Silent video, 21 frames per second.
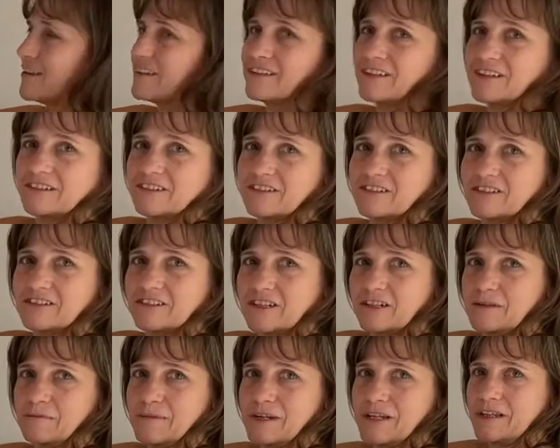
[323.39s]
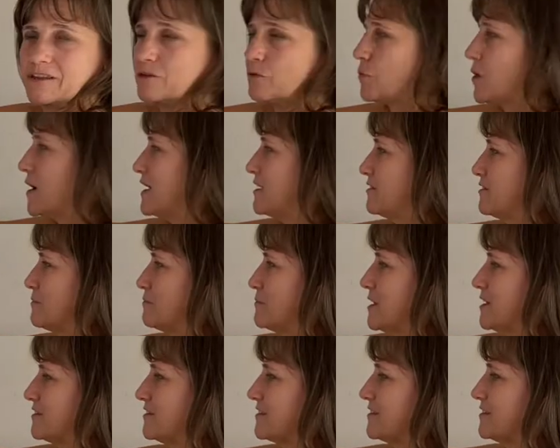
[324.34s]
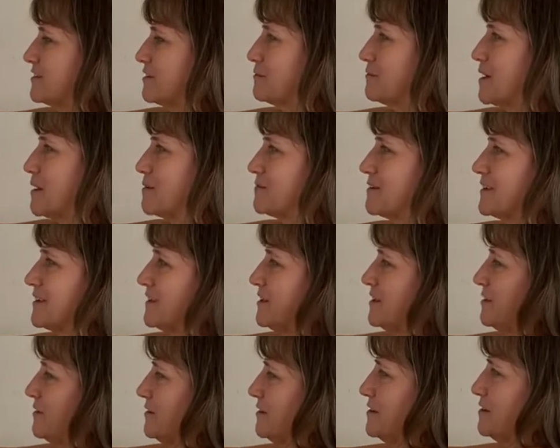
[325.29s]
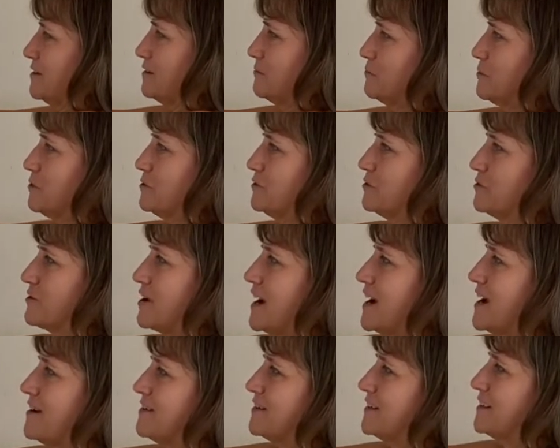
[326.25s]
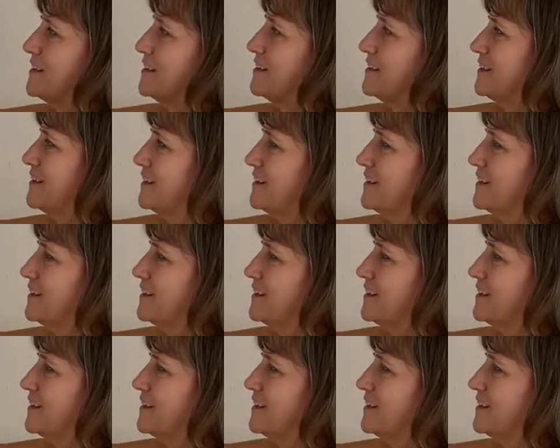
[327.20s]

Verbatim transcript: is just gonna be in the way too much because sometimes, you know, this moves around and